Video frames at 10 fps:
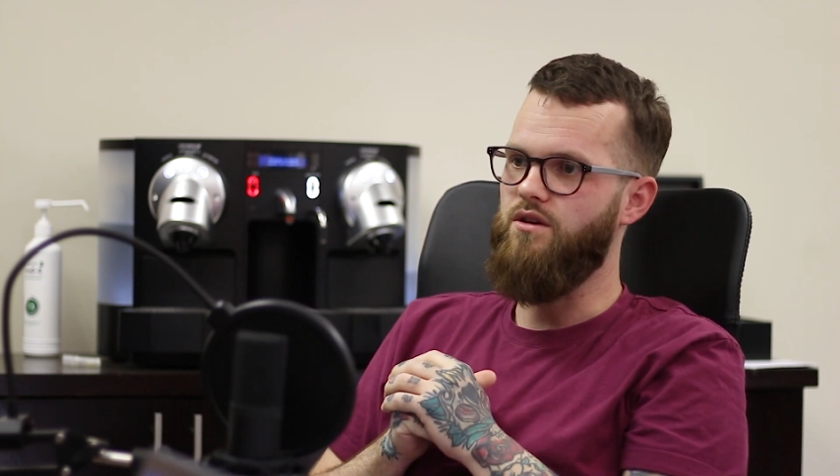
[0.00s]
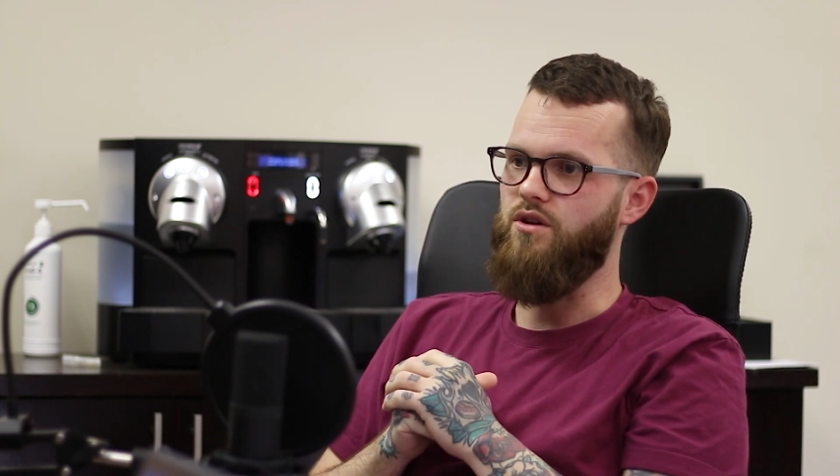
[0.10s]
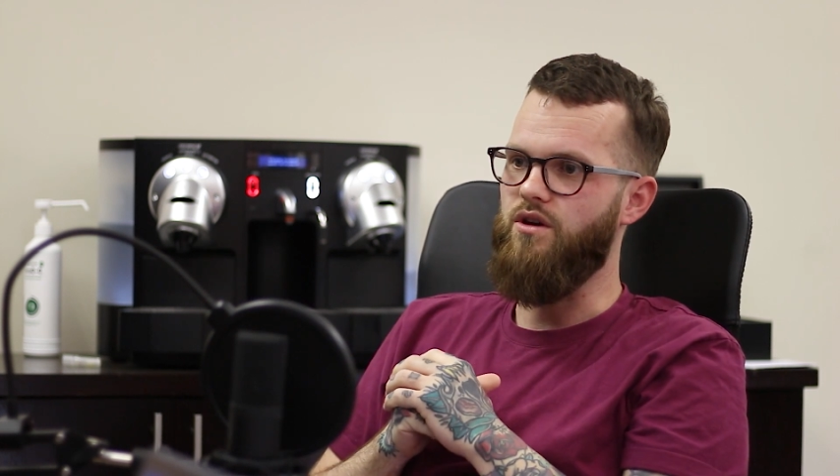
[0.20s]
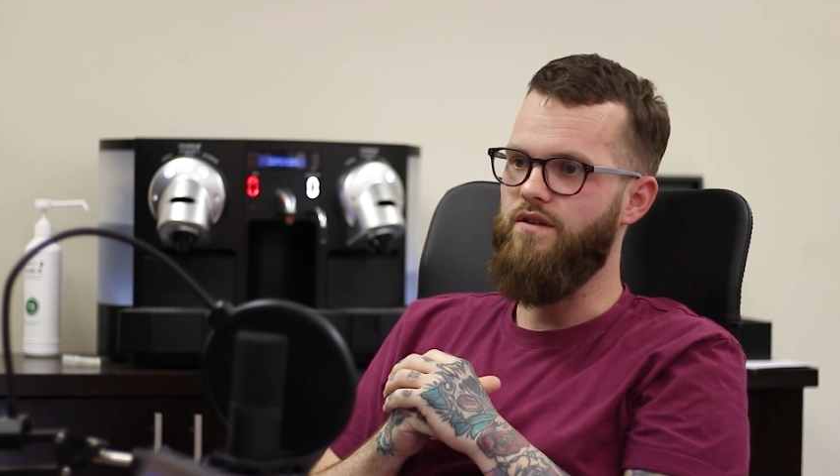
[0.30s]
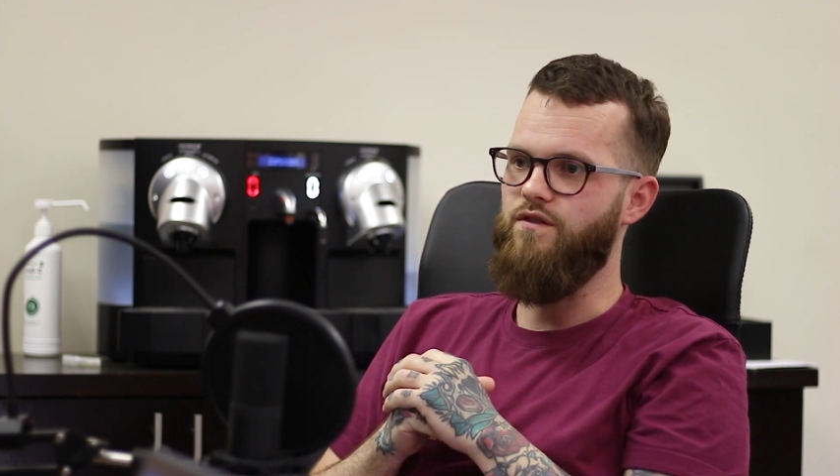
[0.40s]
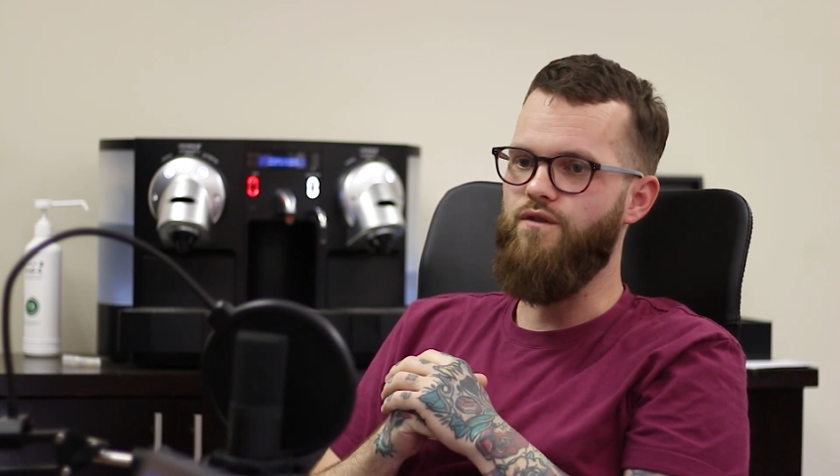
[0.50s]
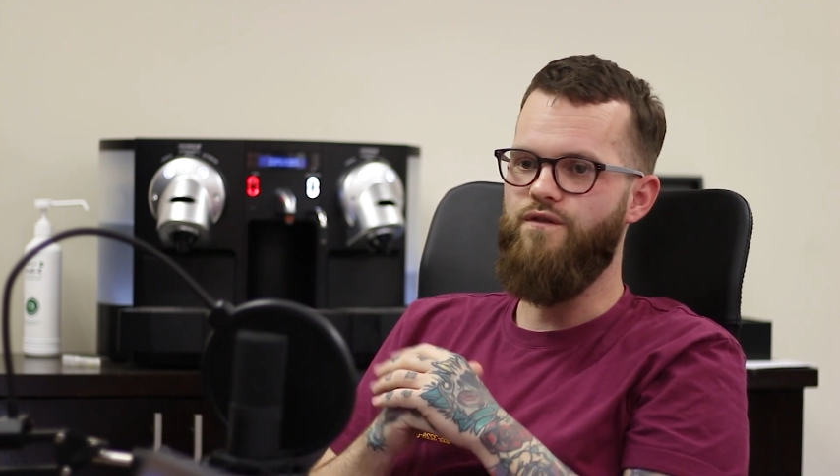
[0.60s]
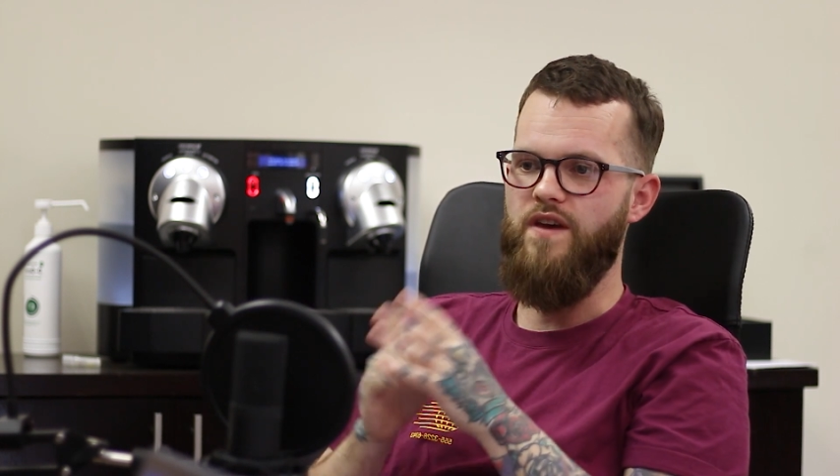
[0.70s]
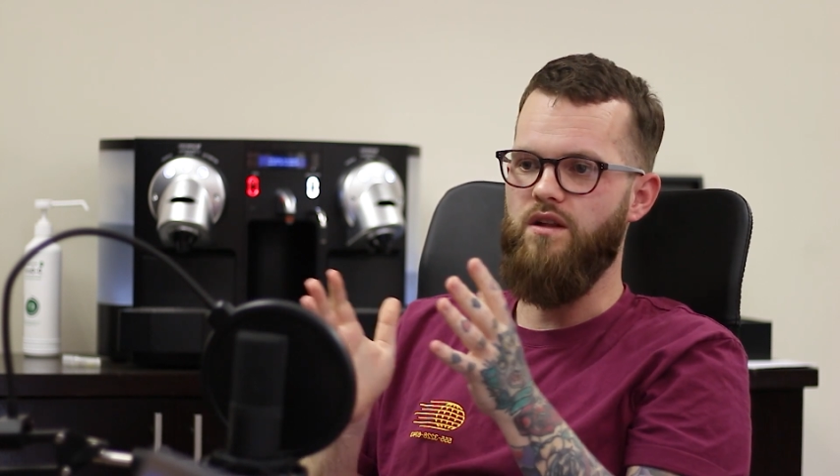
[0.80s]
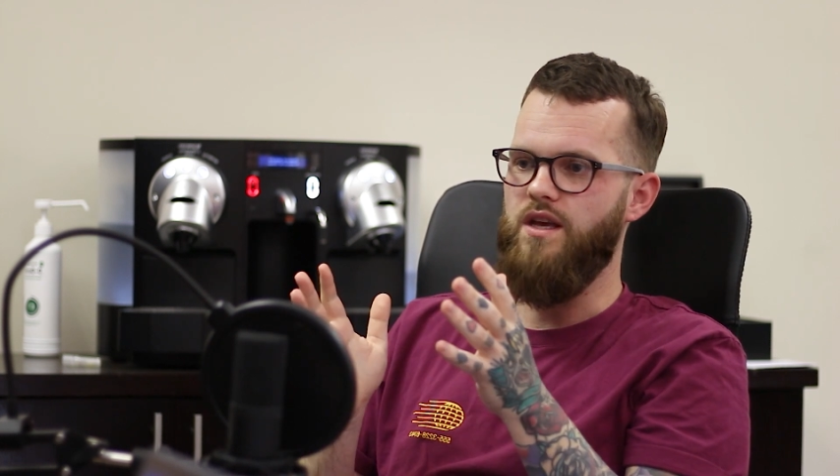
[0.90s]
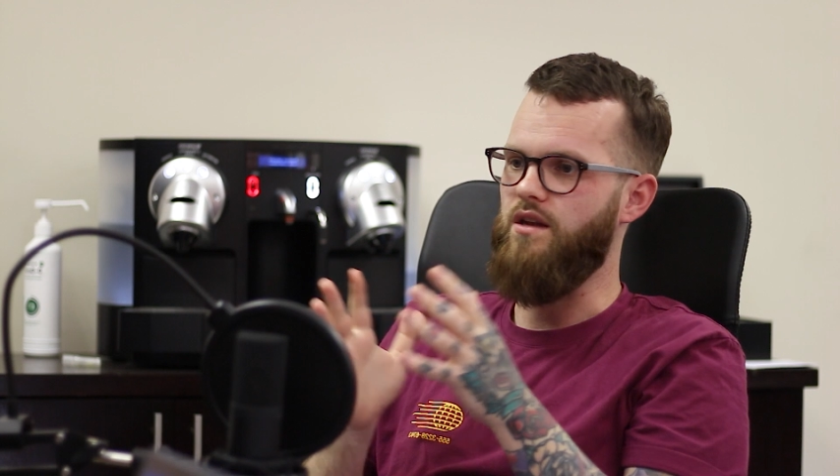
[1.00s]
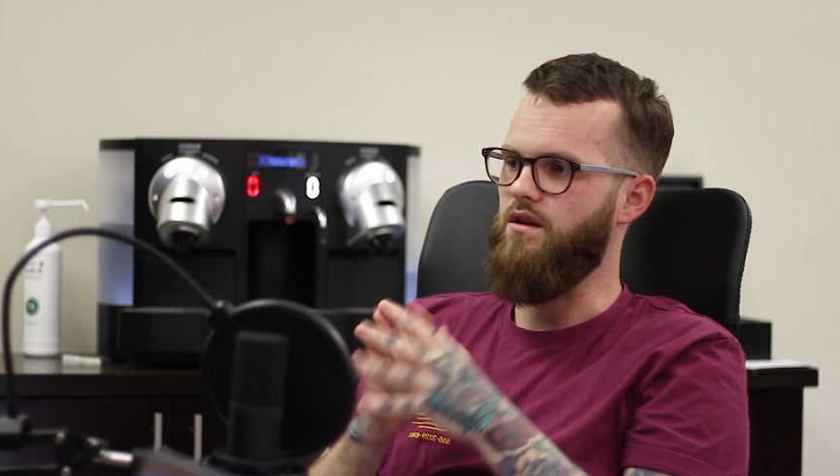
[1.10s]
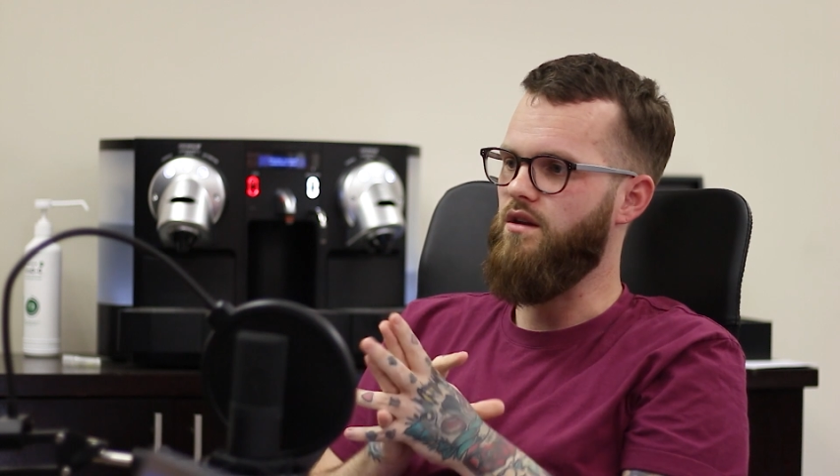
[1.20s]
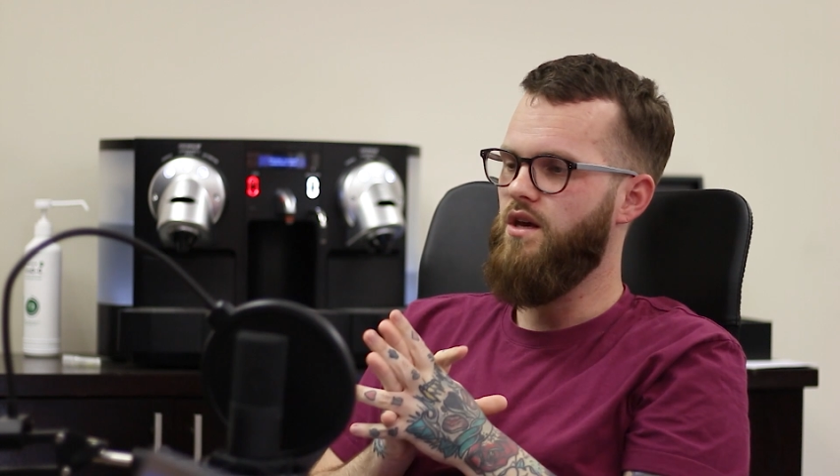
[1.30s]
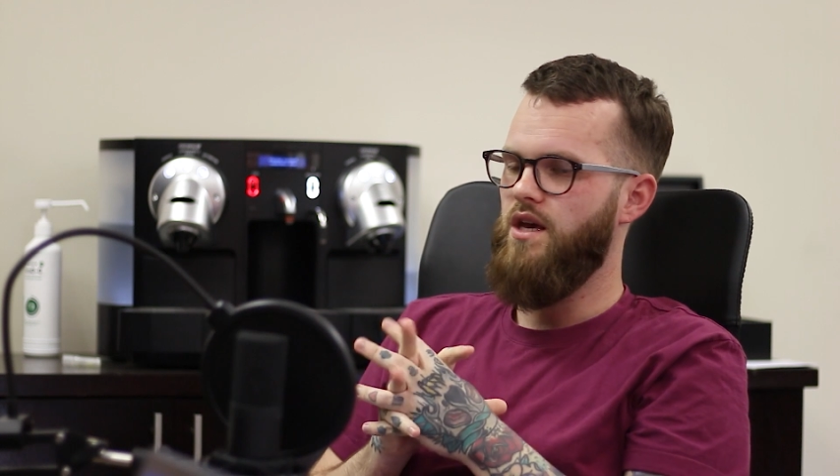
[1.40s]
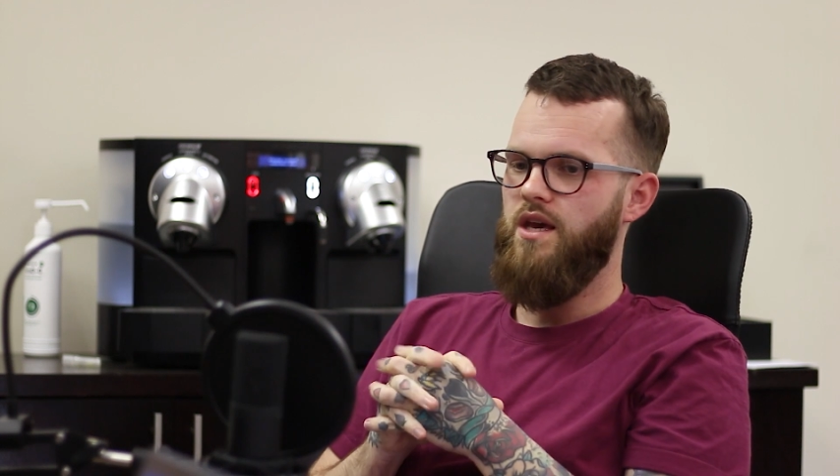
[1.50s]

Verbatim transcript: you know if you fail in